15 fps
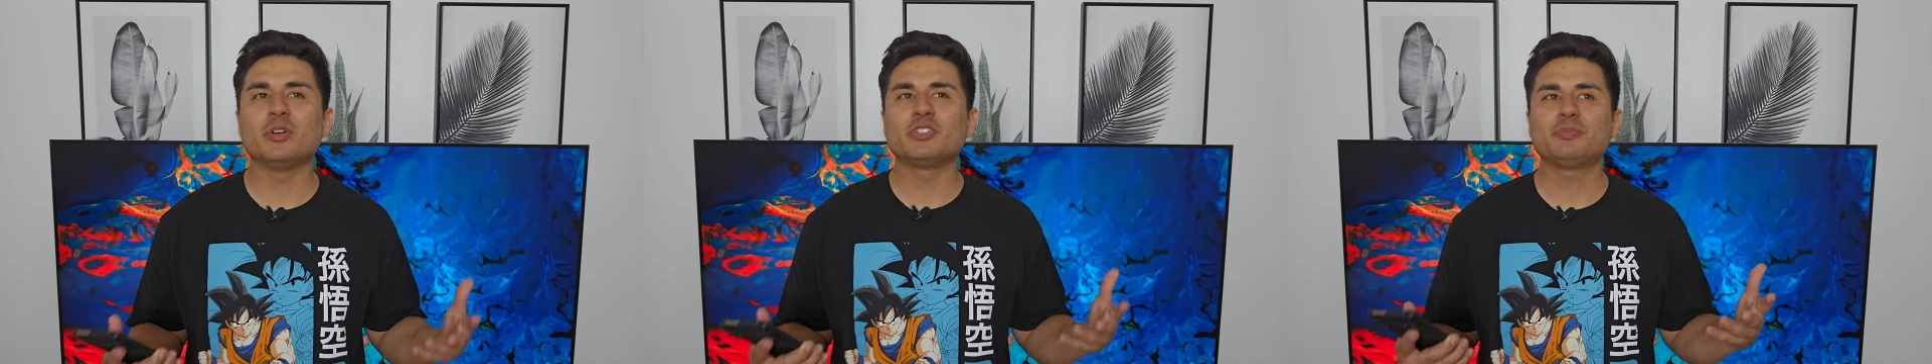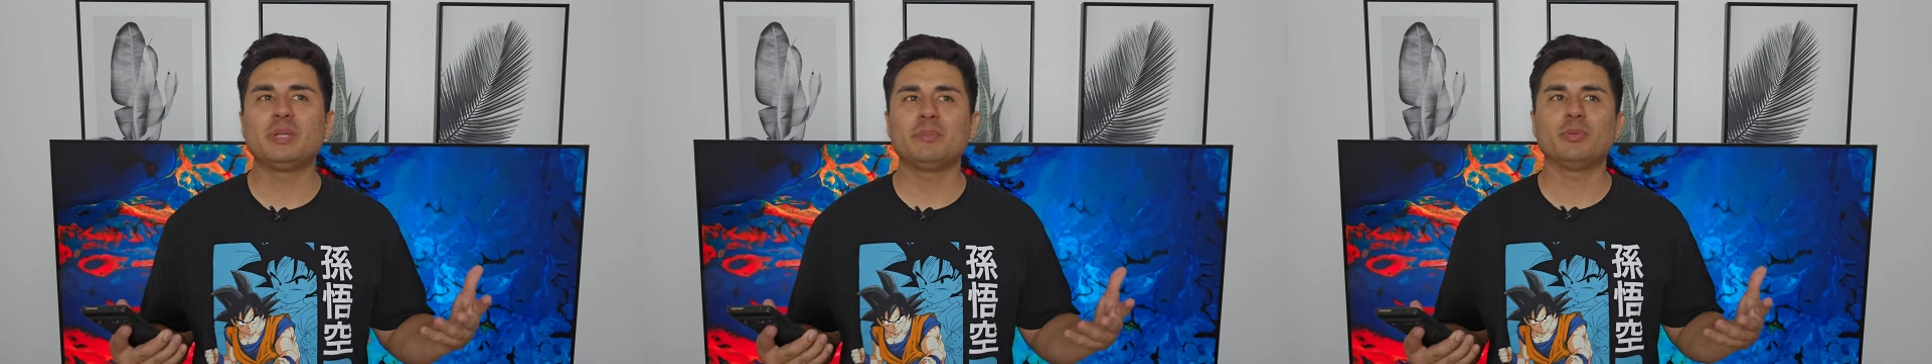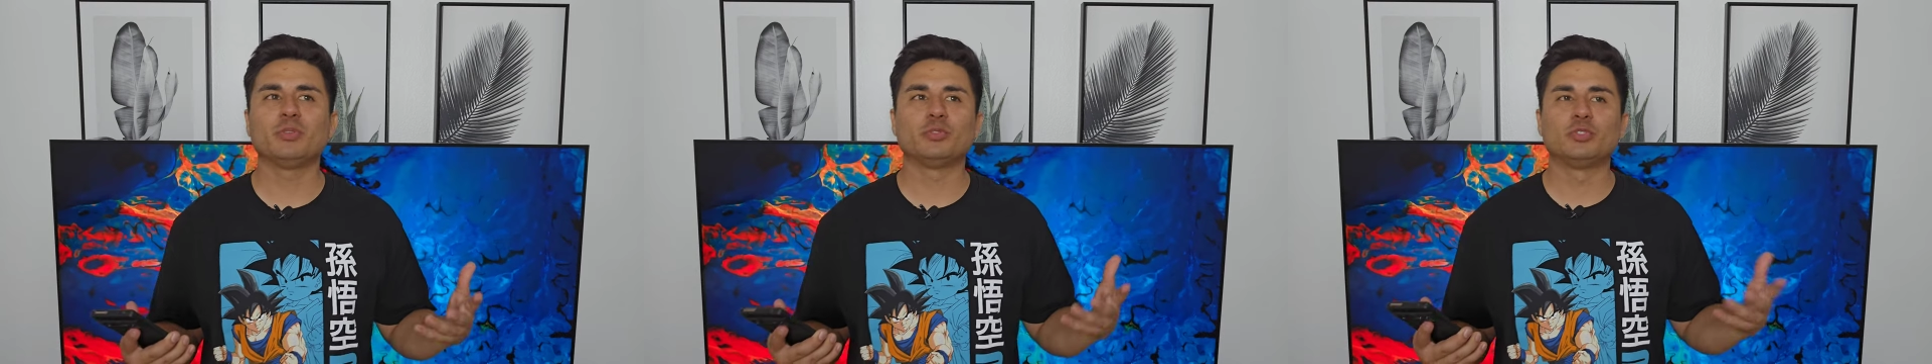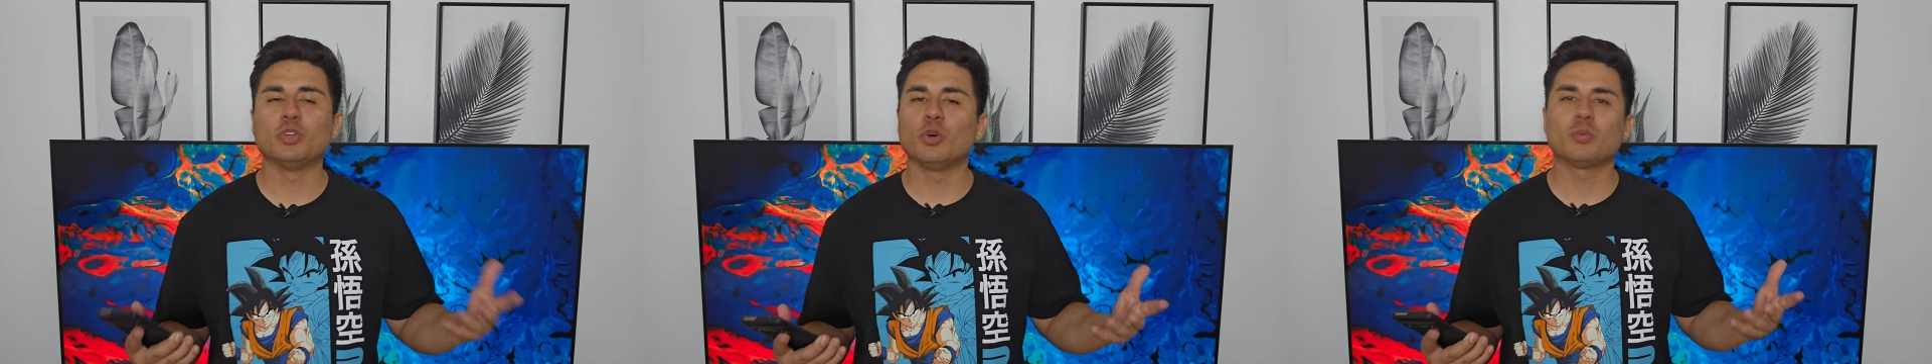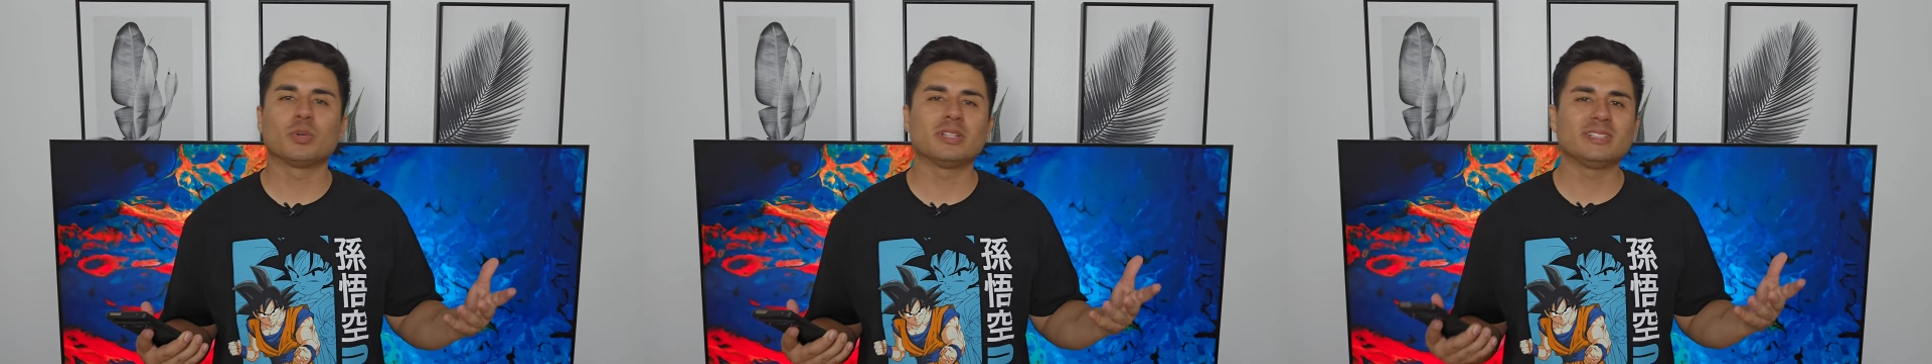Most people
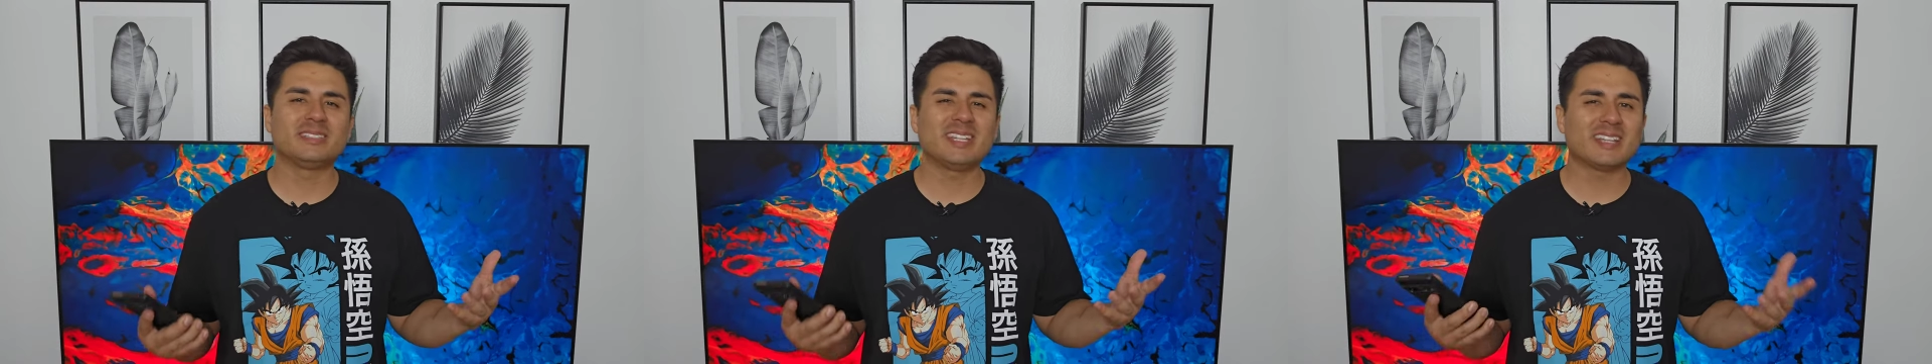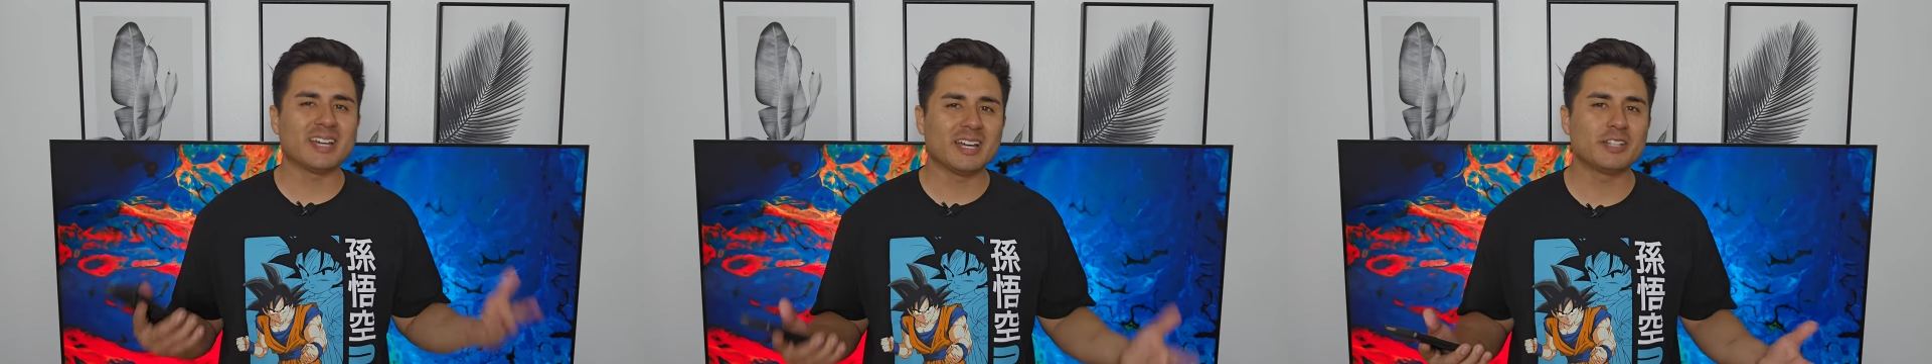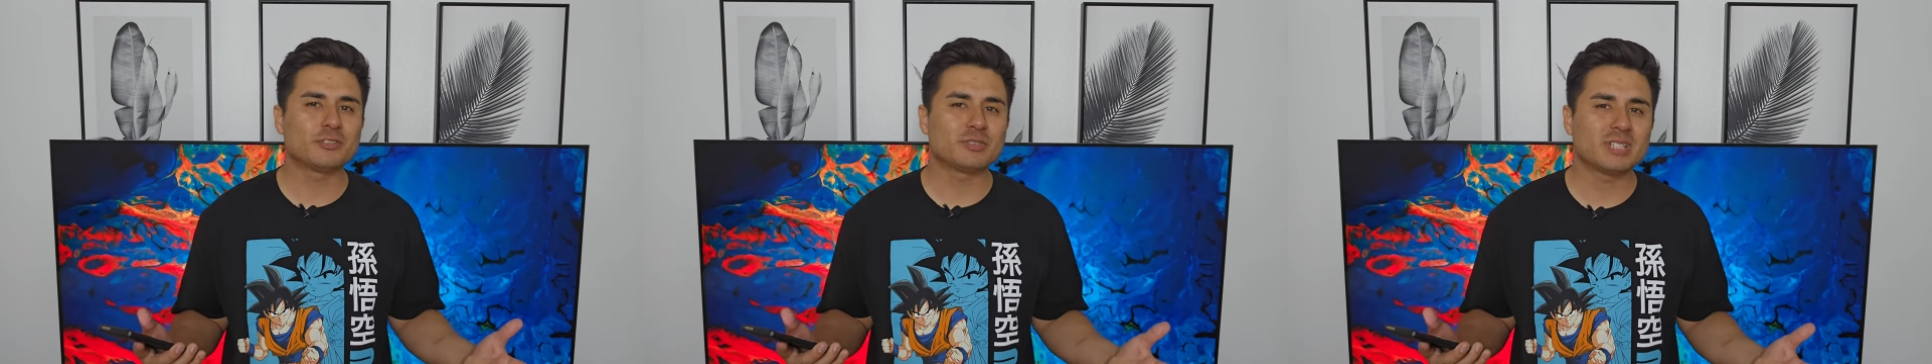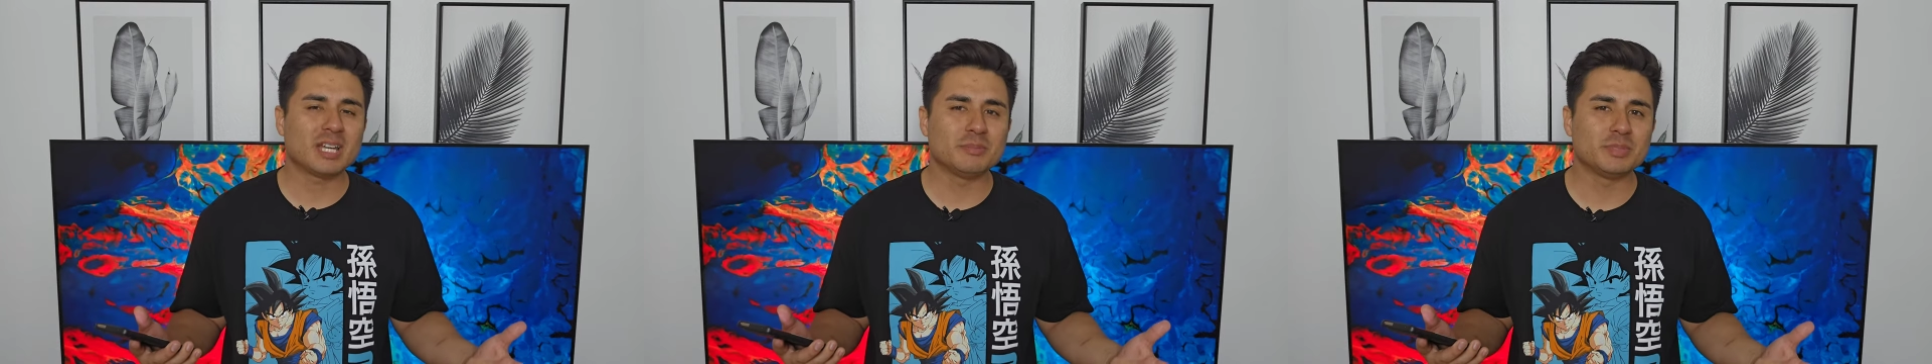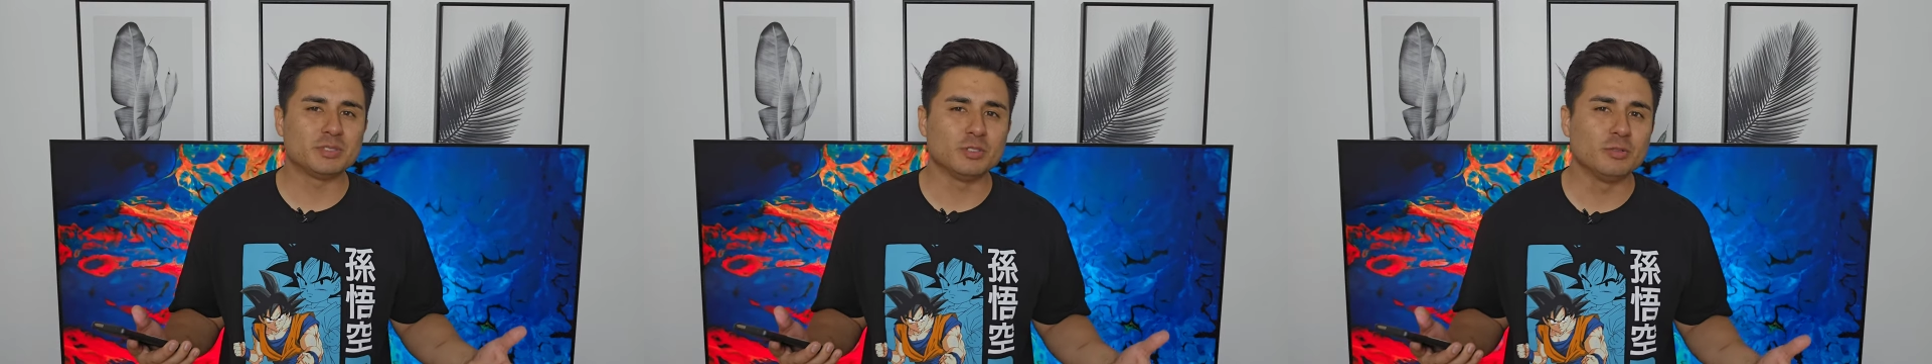don't really take 100
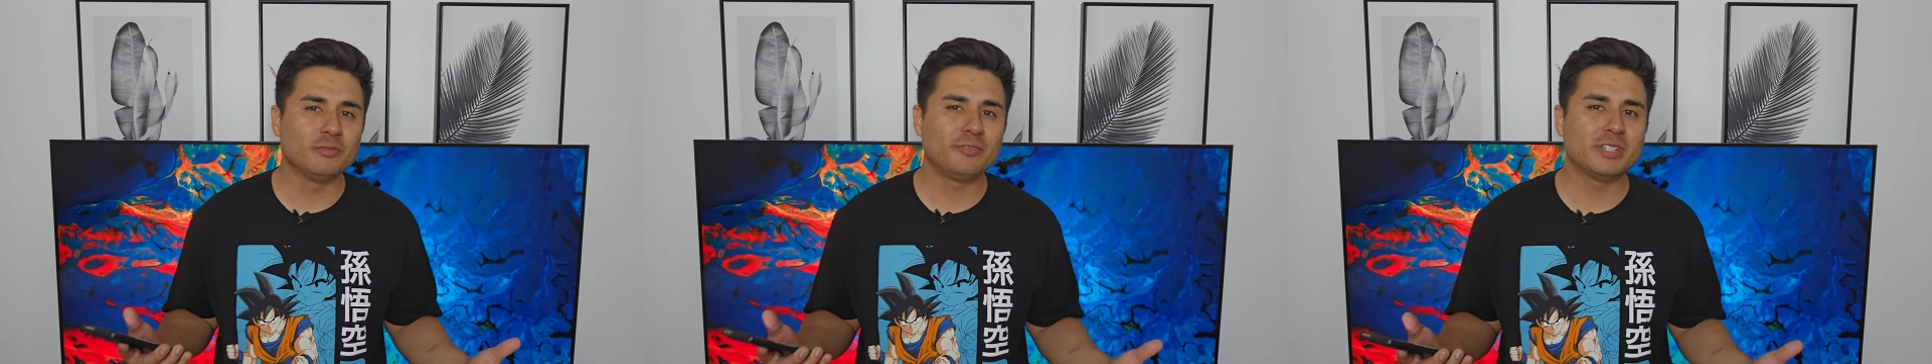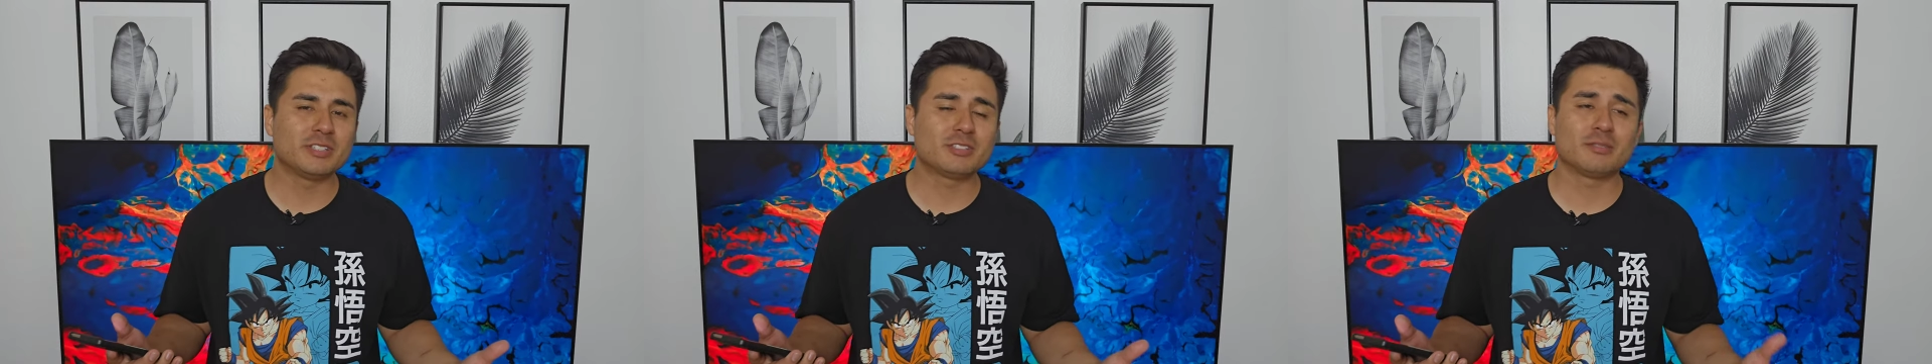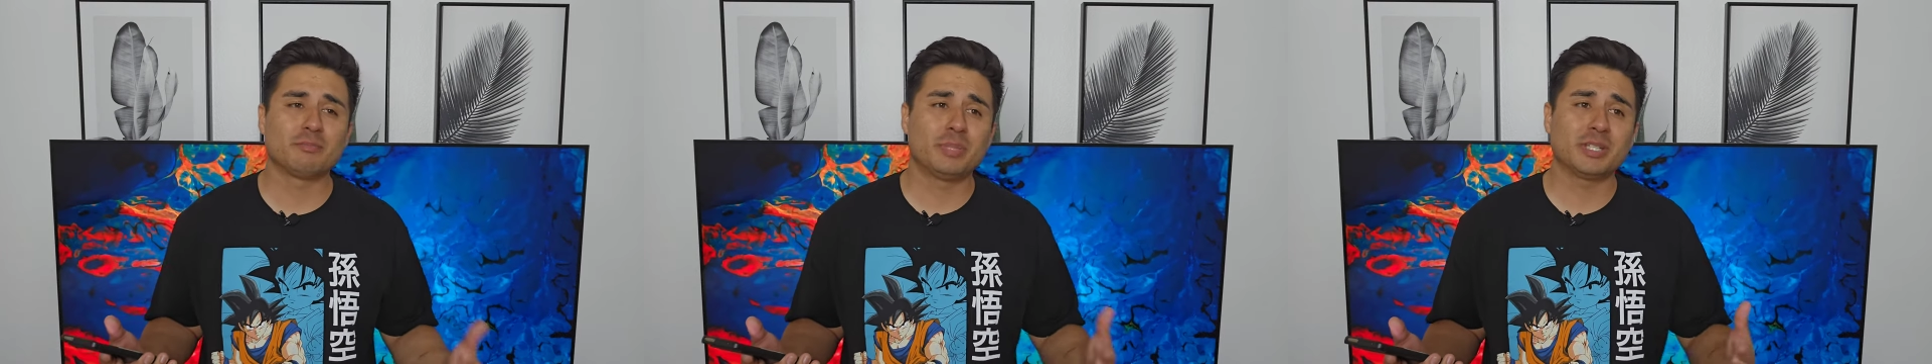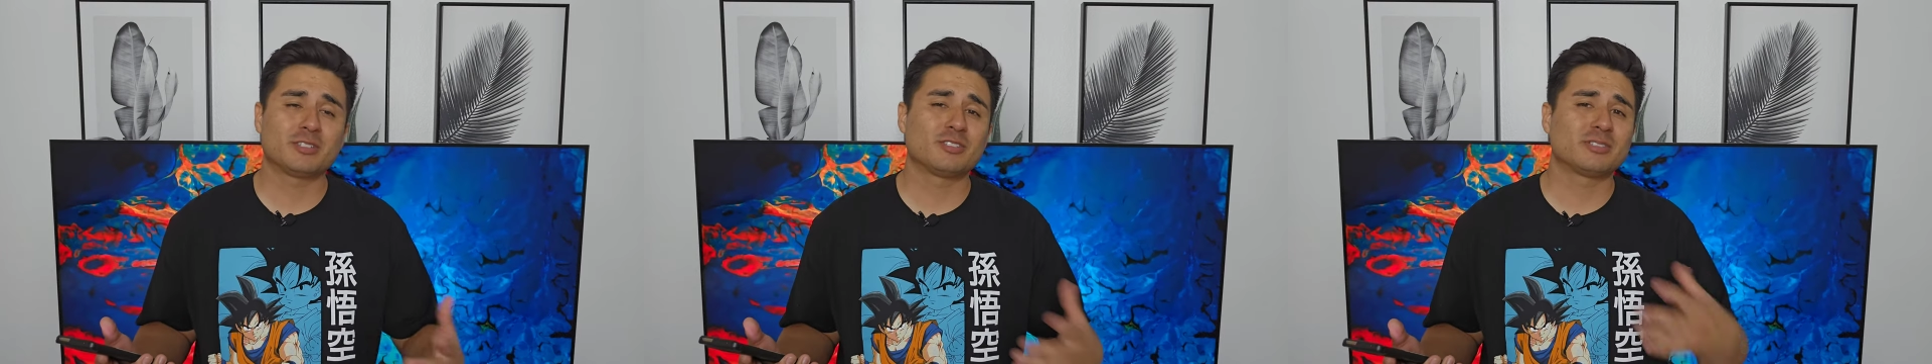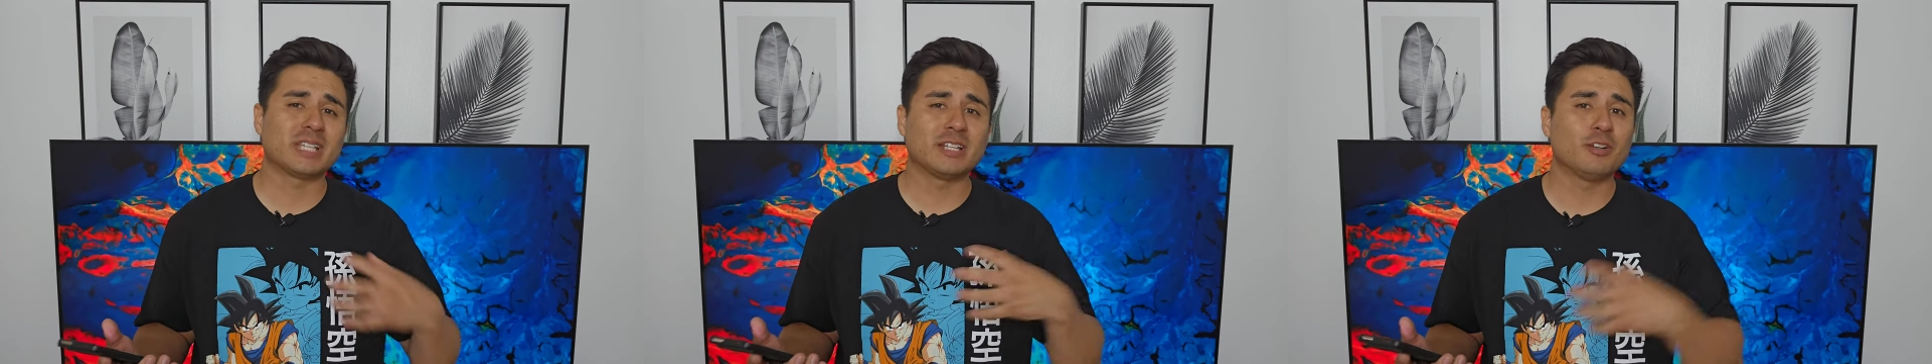times zoom pictures.